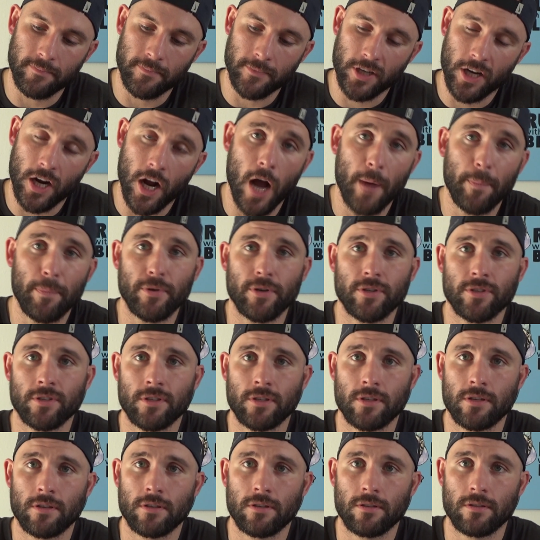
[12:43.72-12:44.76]

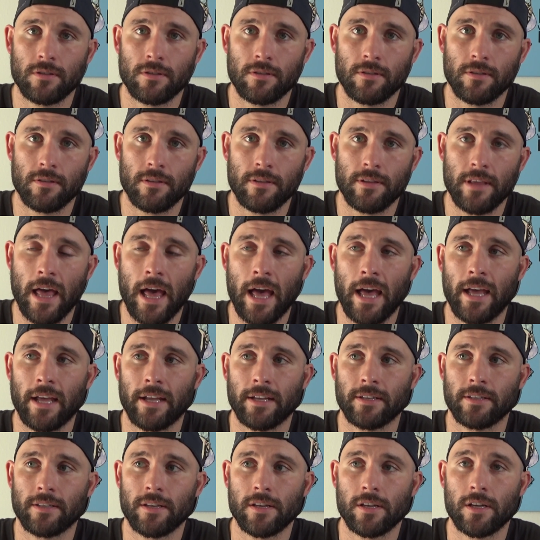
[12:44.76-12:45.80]
couples that
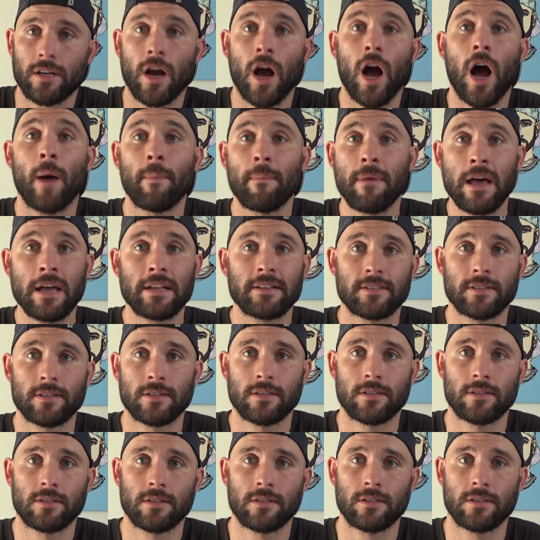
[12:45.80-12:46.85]
comment
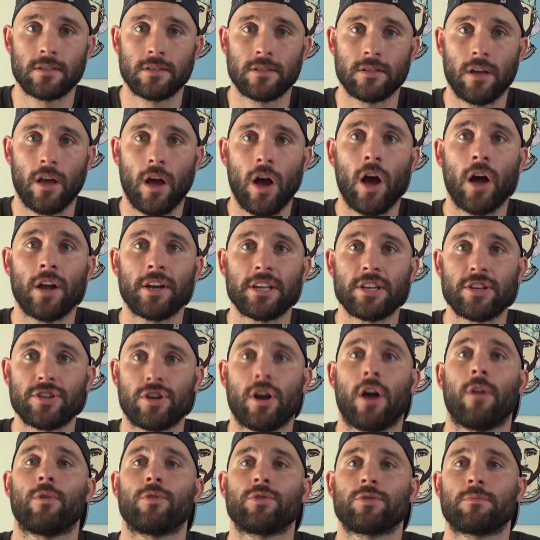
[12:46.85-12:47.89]
on each
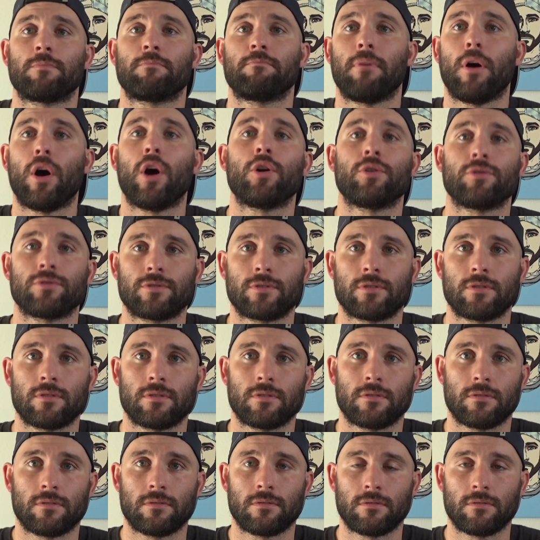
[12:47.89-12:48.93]
other's posts,
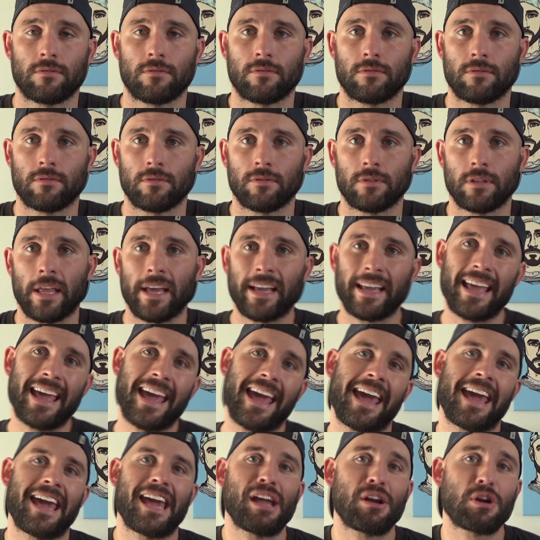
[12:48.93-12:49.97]
like,
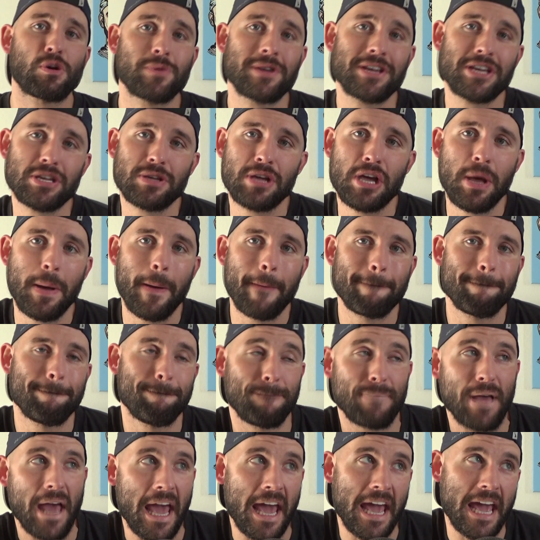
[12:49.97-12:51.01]
hey,
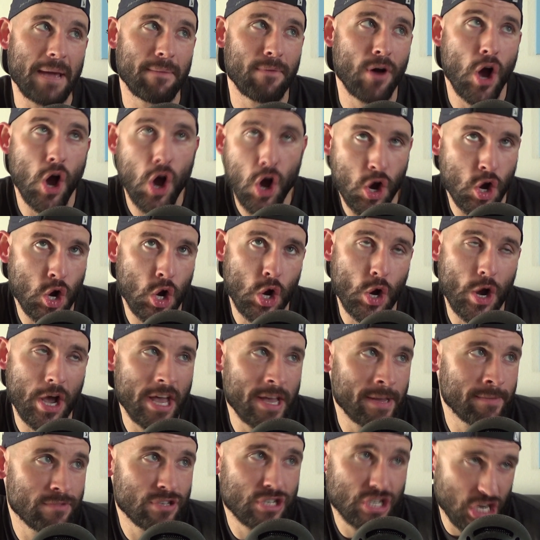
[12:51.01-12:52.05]
babe,
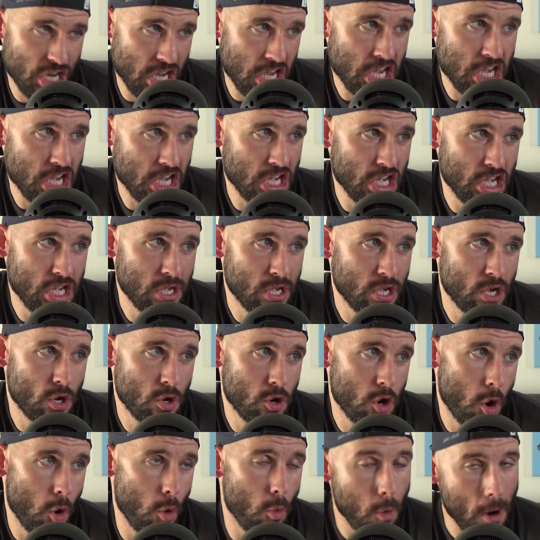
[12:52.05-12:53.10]
OMG.
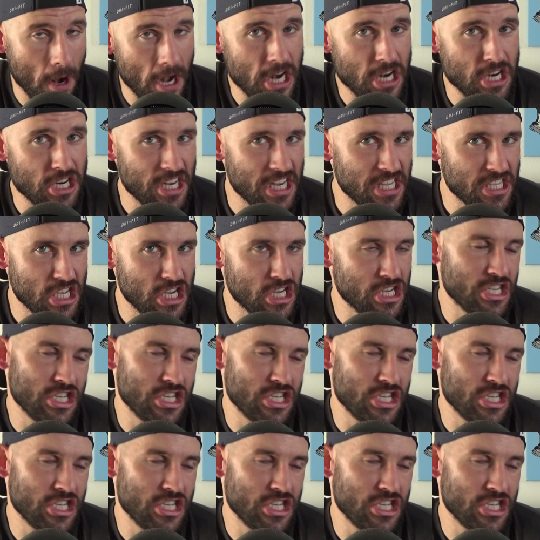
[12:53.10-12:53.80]
Where did you get those